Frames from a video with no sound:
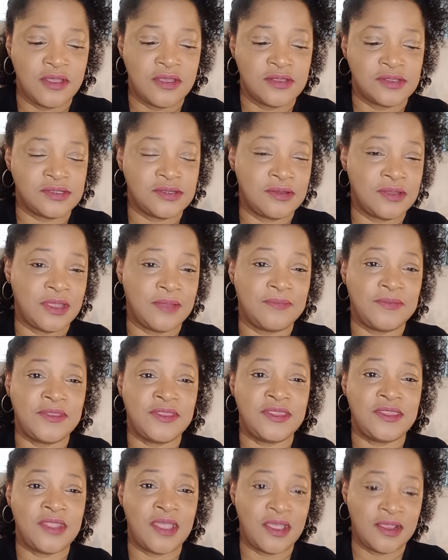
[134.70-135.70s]
So I
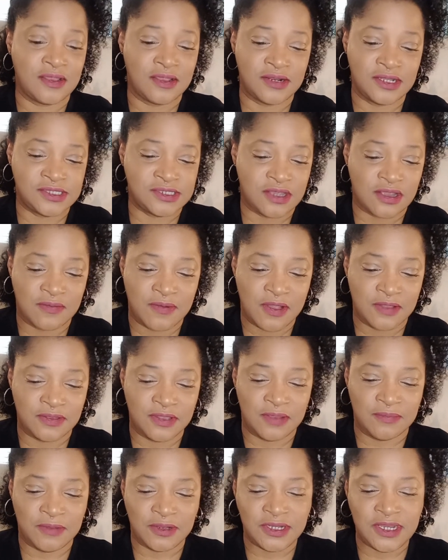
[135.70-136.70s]
am not going to talk about
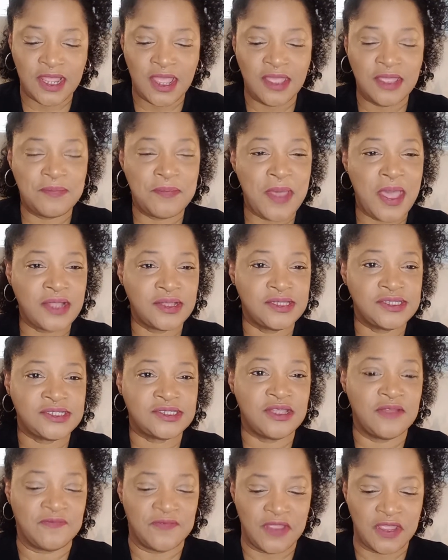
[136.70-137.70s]
them. But yeah, he packed his
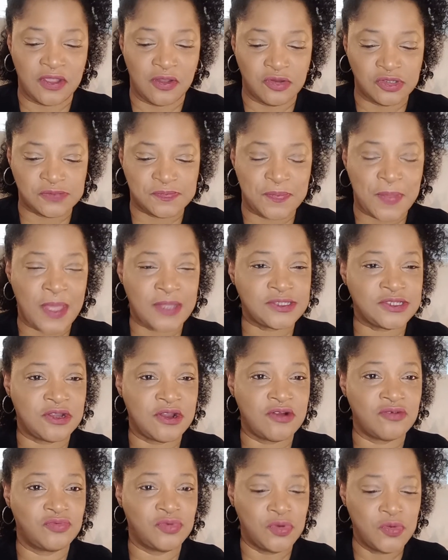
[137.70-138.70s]
stuff and goes back to
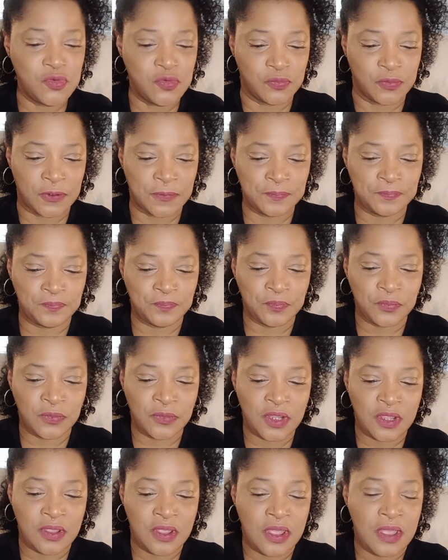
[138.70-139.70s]
her room.
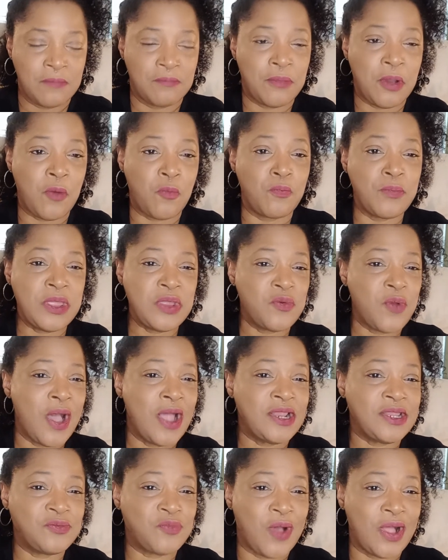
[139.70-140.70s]
But
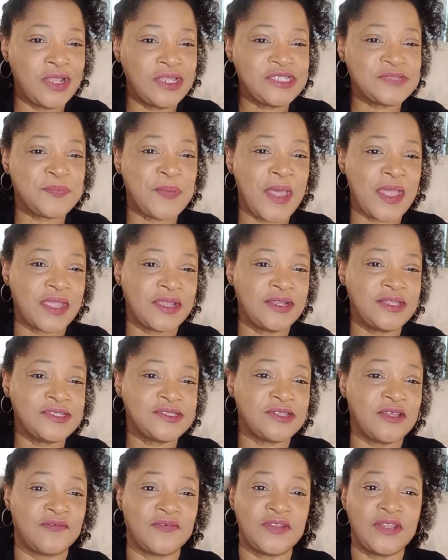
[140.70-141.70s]
meanwhile, while he's packing his
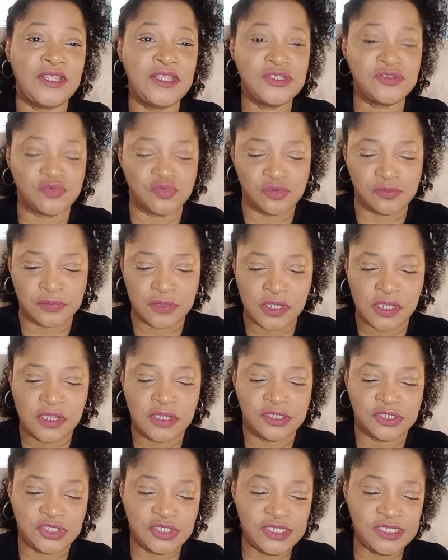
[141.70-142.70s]
stuff in his room,
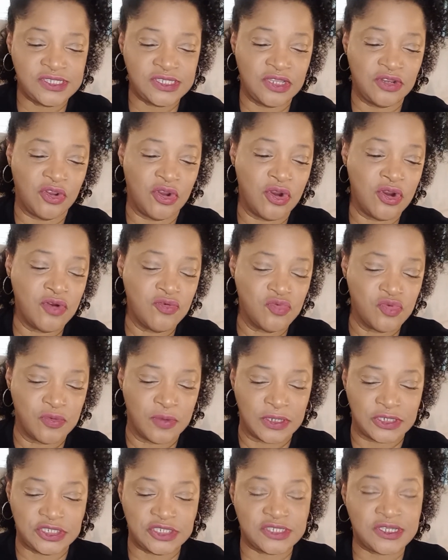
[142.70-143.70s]
she's in her room
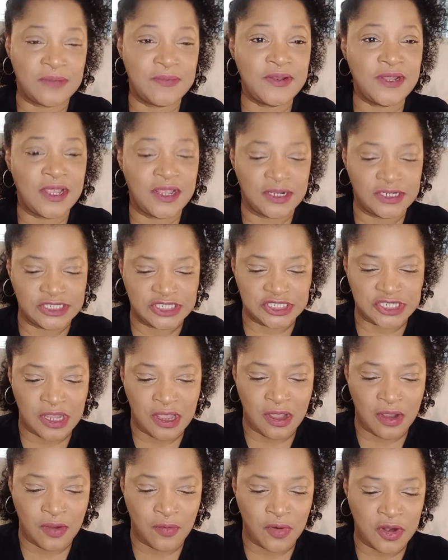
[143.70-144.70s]
and she's coming out of the
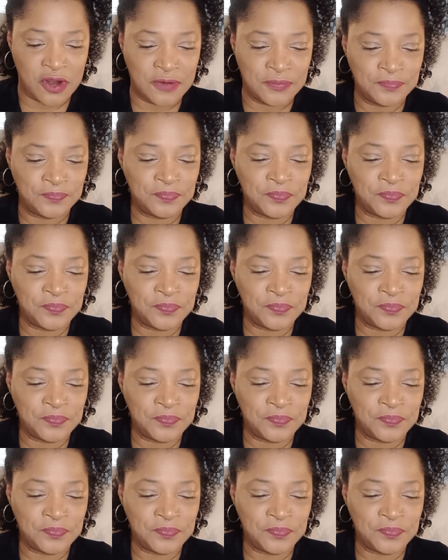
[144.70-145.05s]
shower